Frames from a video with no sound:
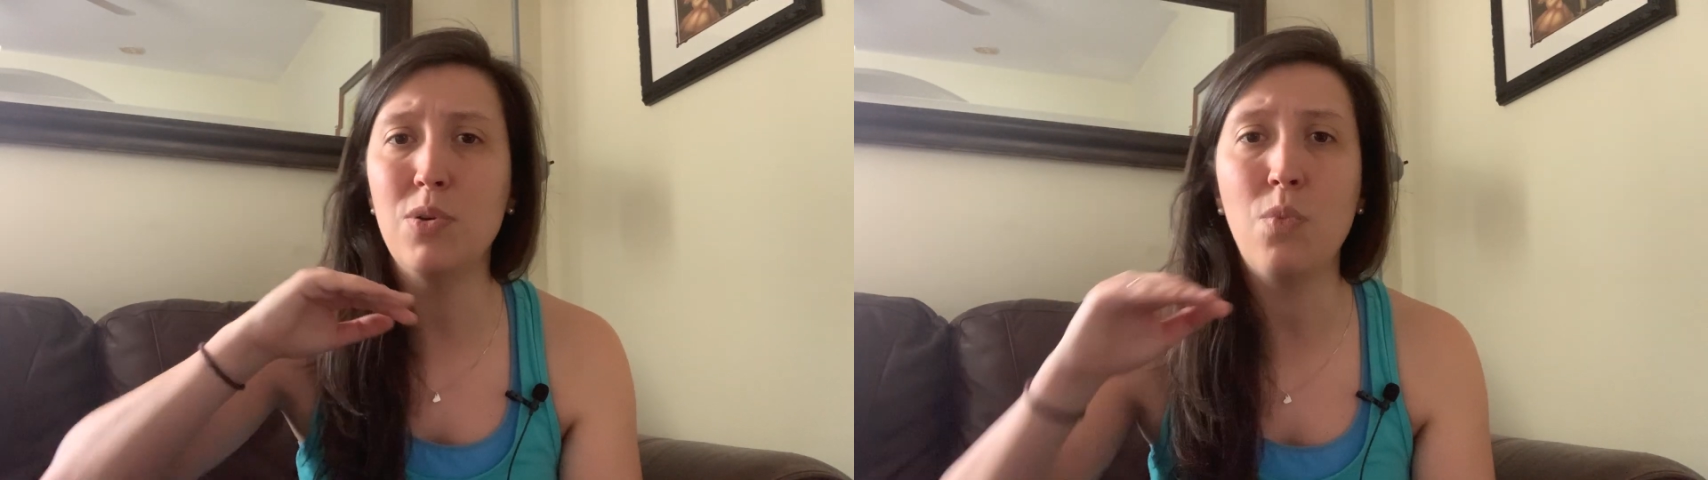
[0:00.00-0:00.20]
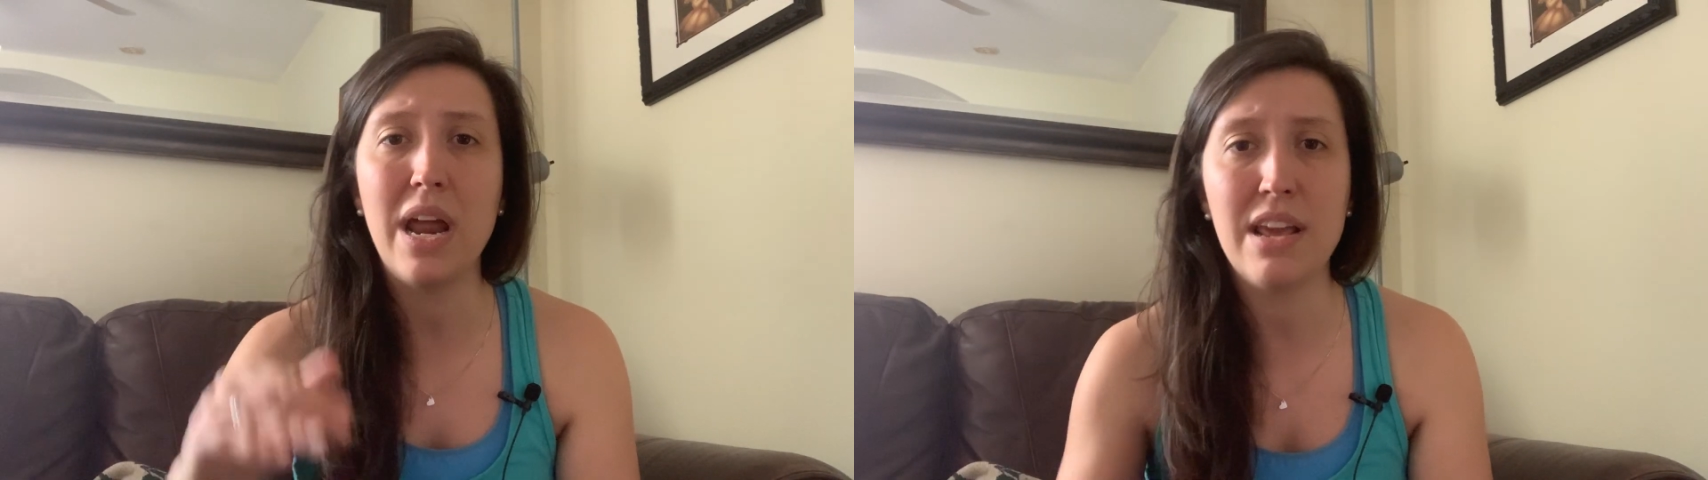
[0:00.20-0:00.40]

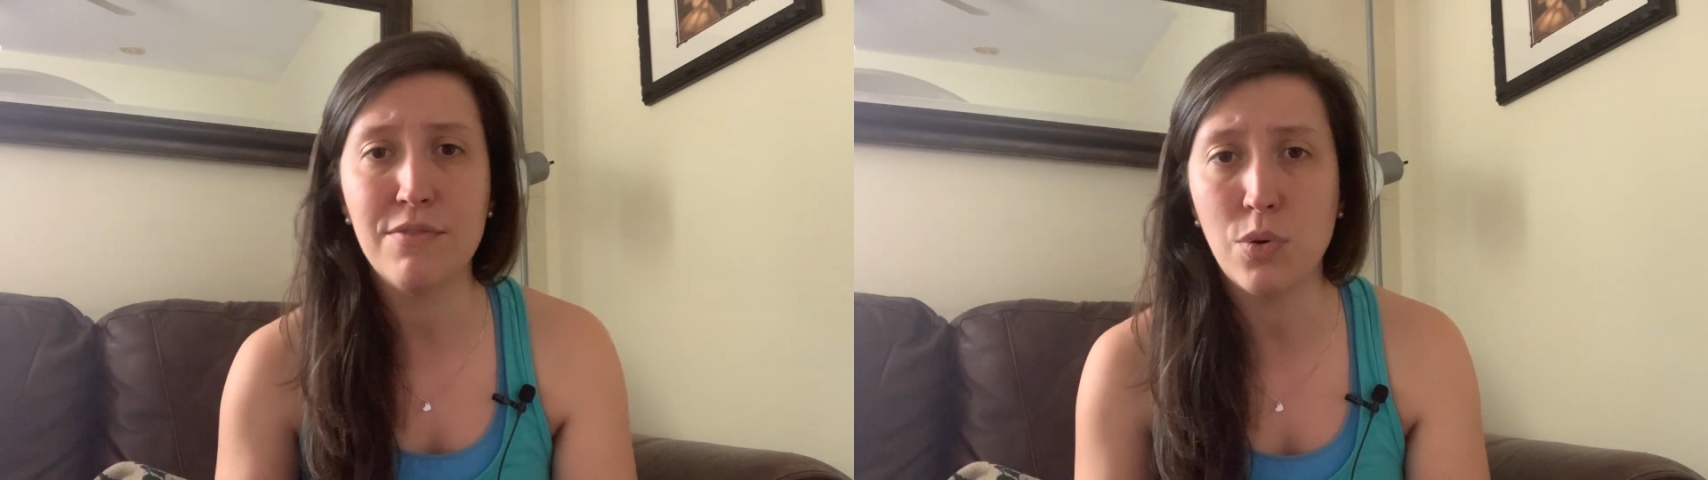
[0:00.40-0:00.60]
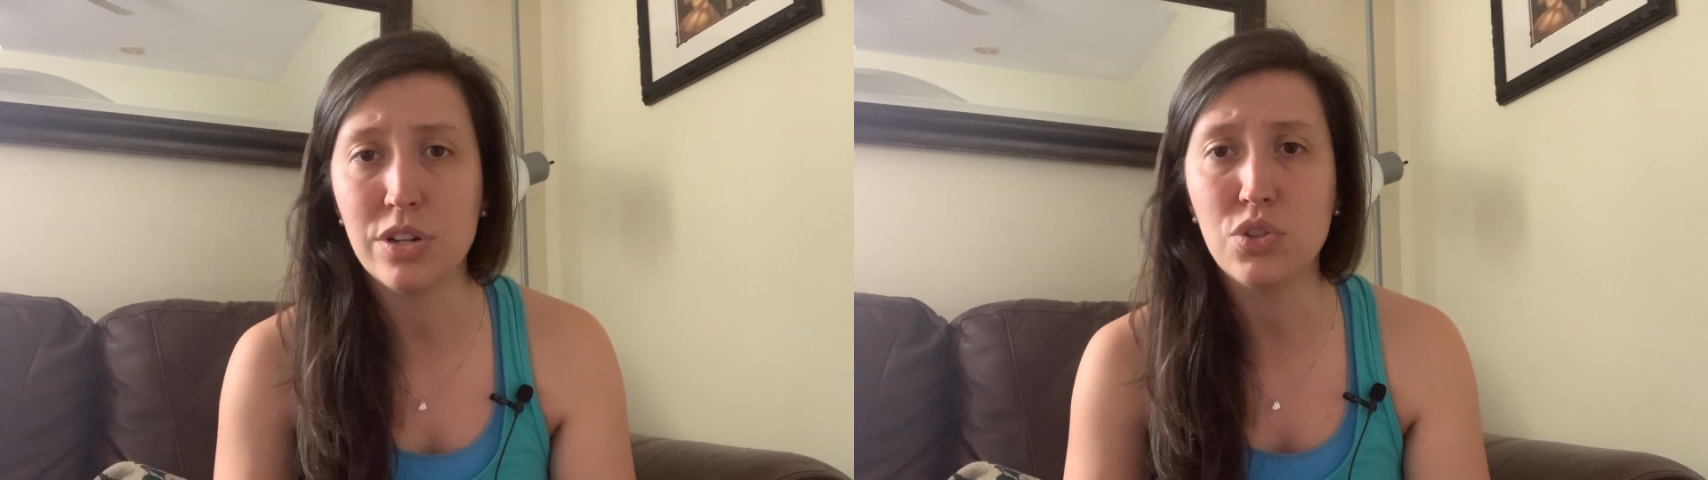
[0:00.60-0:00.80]
been waiting
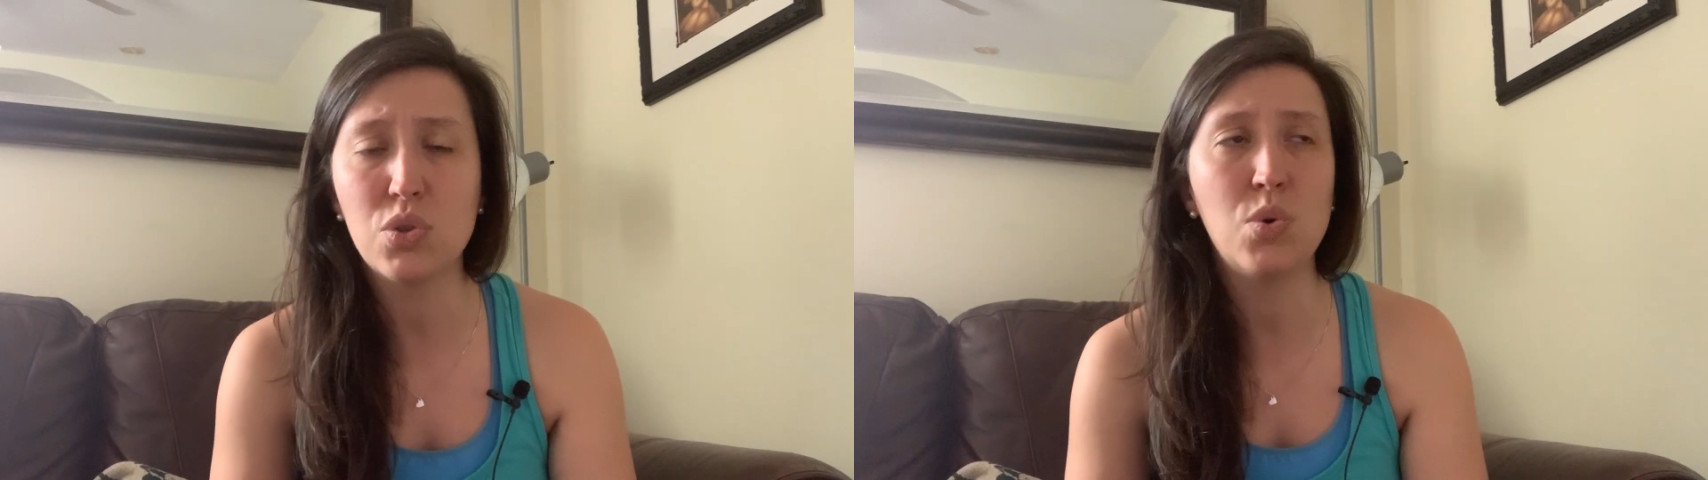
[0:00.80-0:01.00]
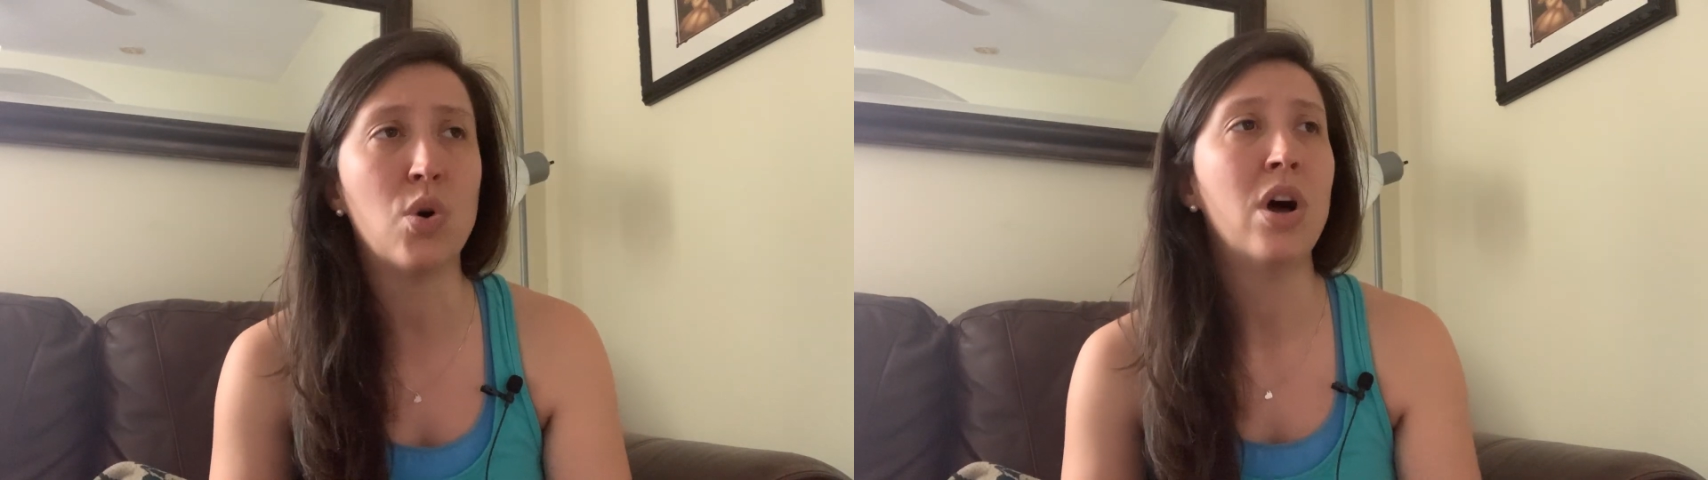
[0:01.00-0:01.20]
for in
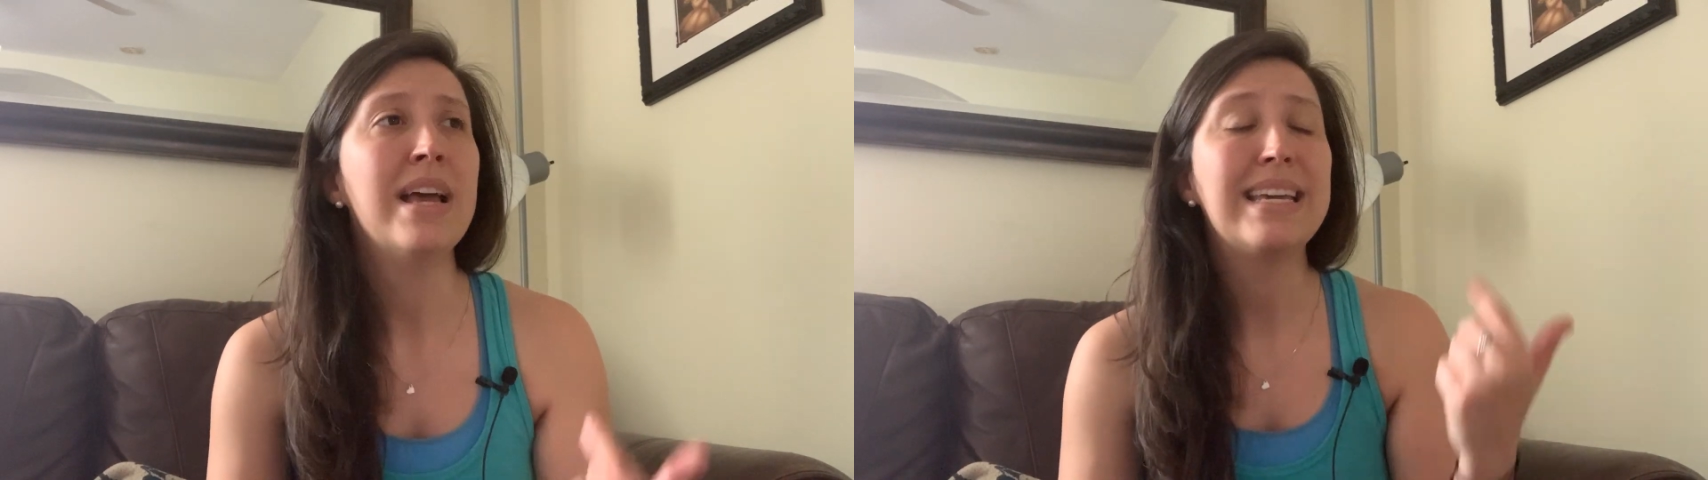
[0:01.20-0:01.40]
school,